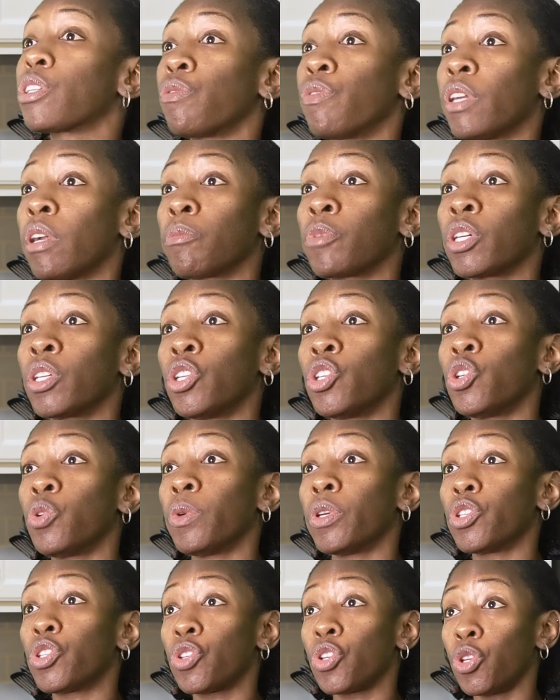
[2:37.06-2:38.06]
of it I'm going to do
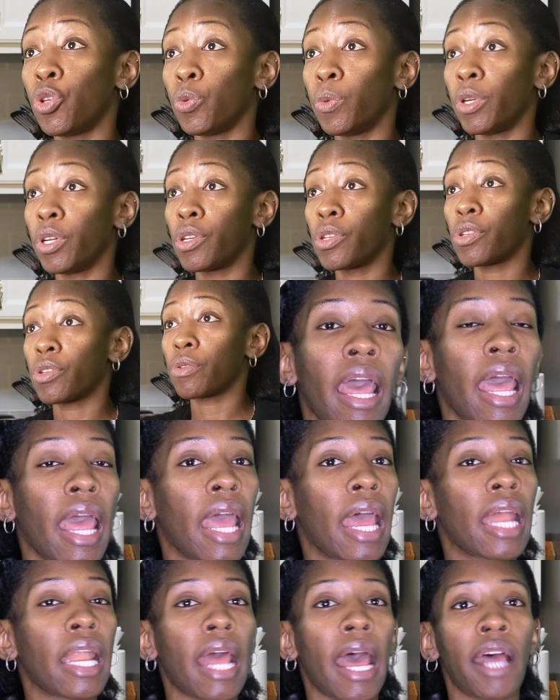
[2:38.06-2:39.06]
on skewers.
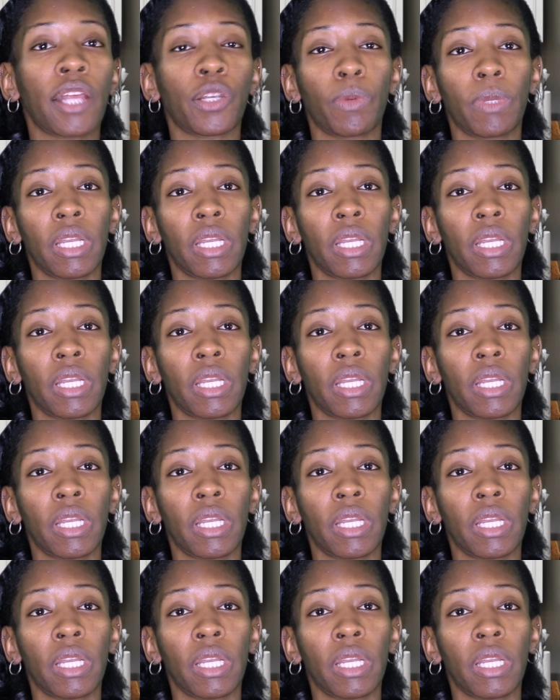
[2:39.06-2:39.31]
And as